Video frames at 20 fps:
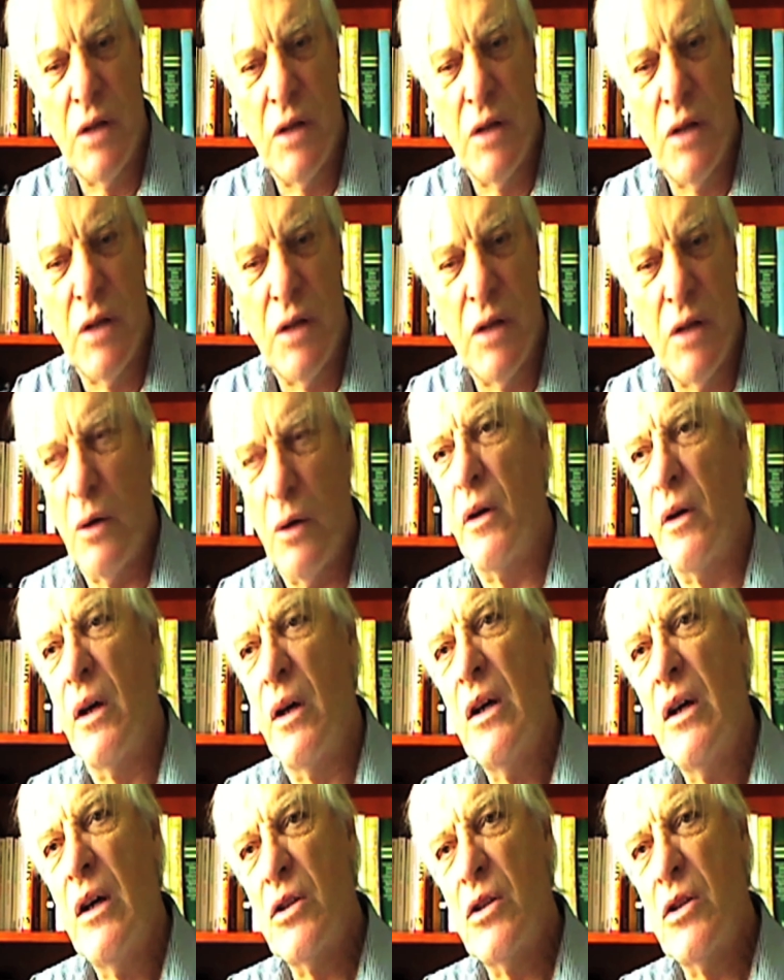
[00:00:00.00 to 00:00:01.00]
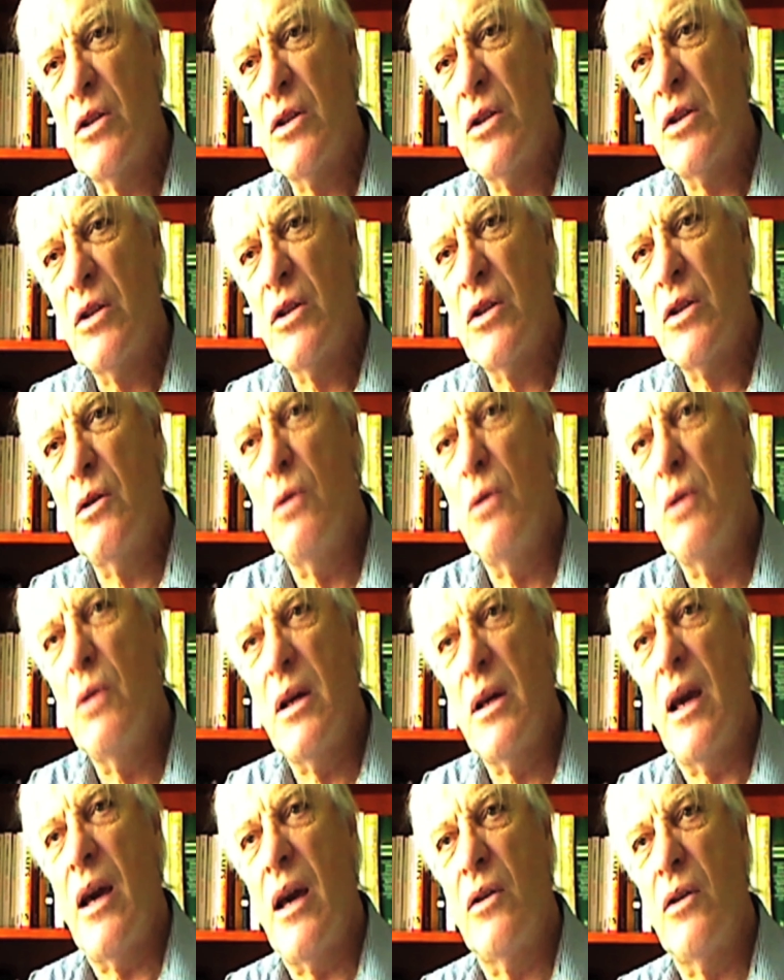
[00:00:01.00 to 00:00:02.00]
wherever. So you don't
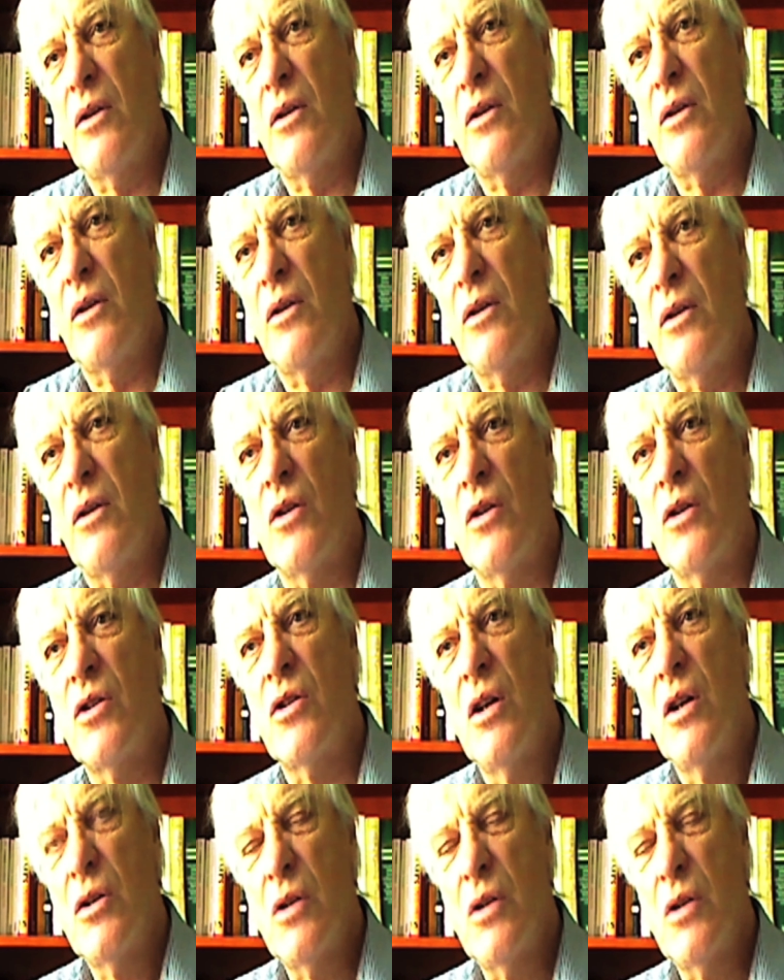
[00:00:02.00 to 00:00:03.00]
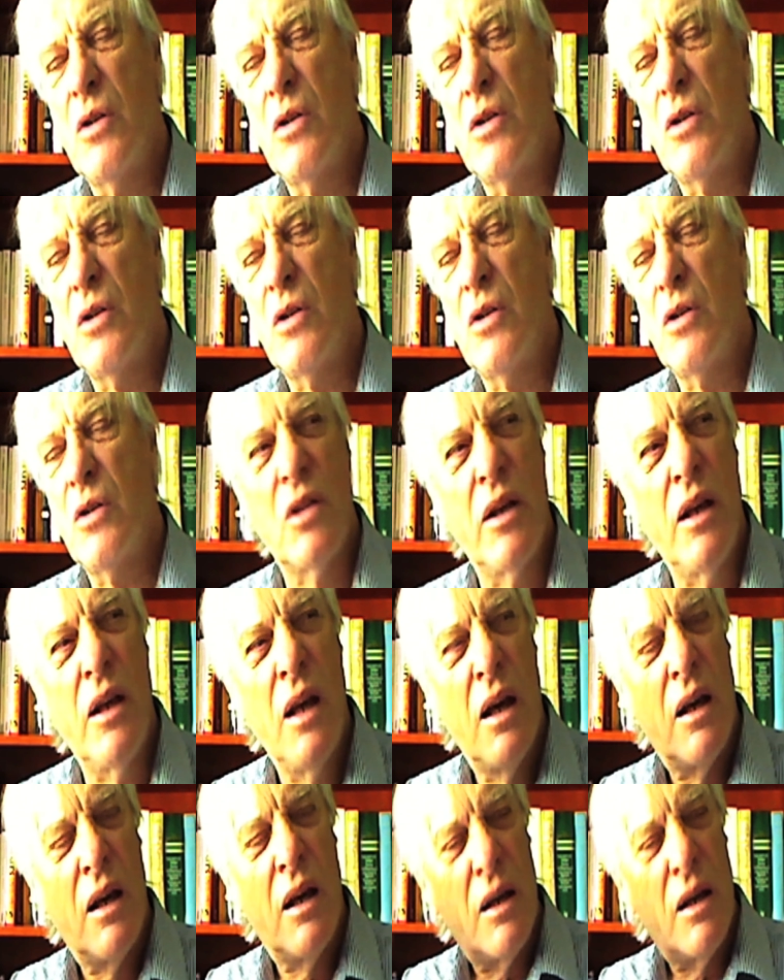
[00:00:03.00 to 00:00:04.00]
get the chance to actually
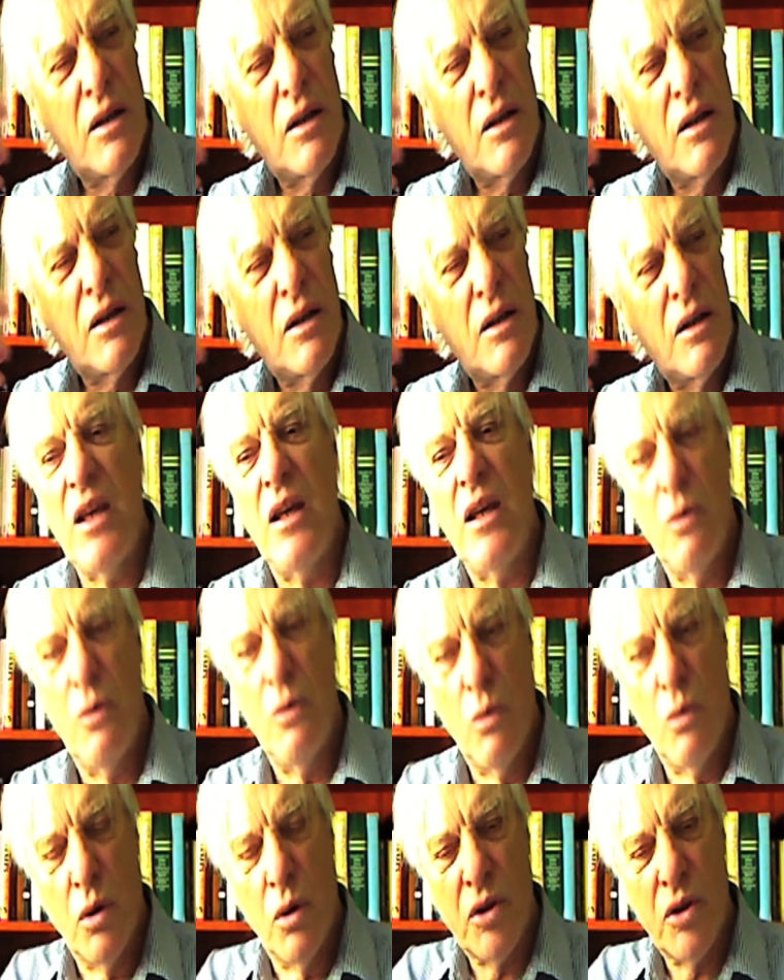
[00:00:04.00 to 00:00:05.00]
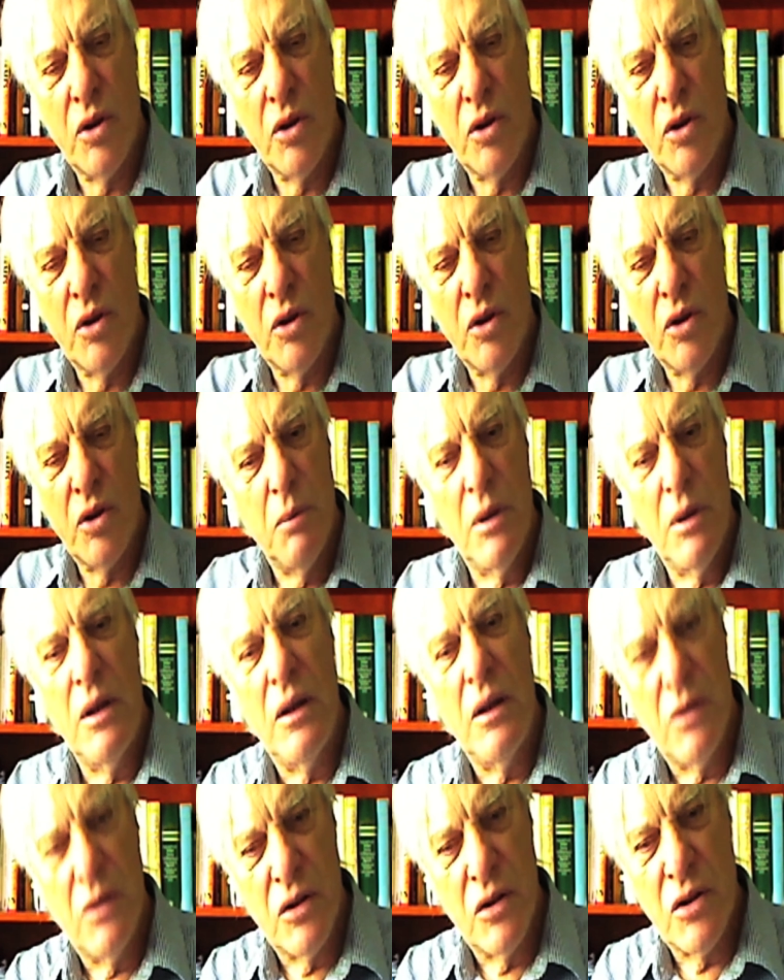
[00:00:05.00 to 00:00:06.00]
see what's happening
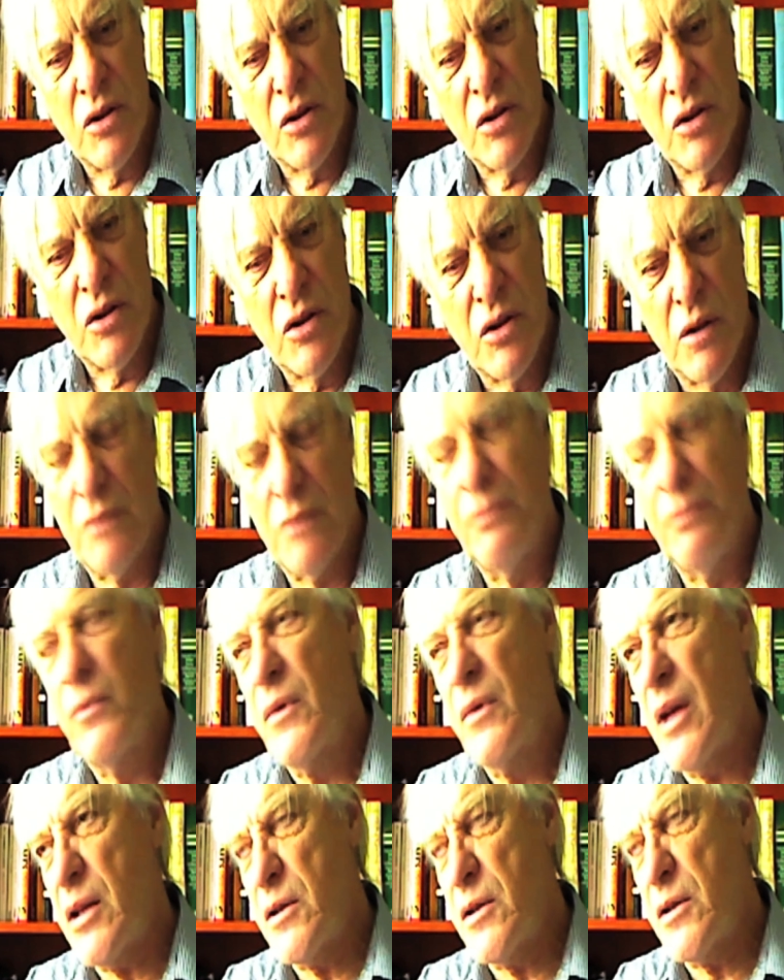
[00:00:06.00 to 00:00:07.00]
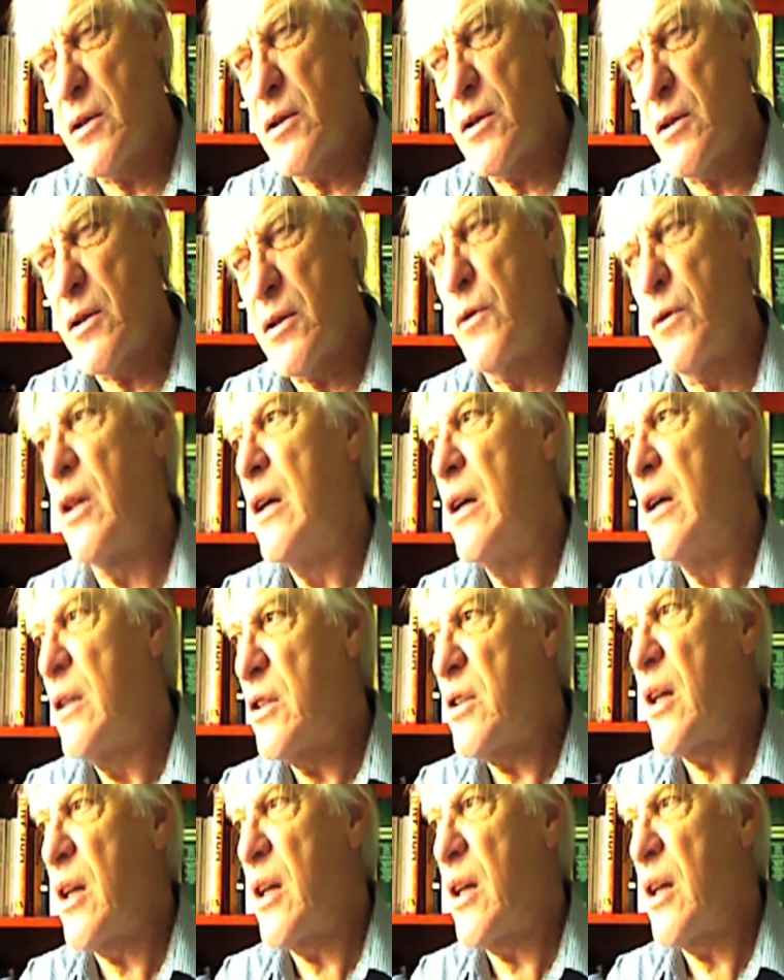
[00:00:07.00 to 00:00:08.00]
beneath the surface. That's the first thing. The
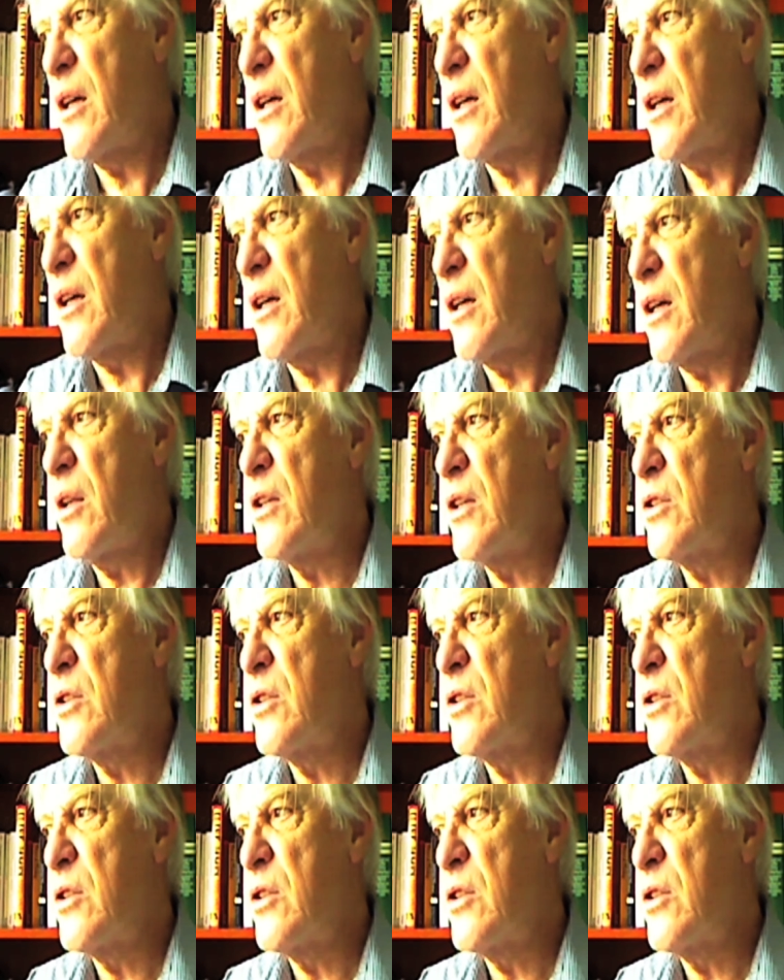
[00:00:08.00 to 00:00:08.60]
second thing is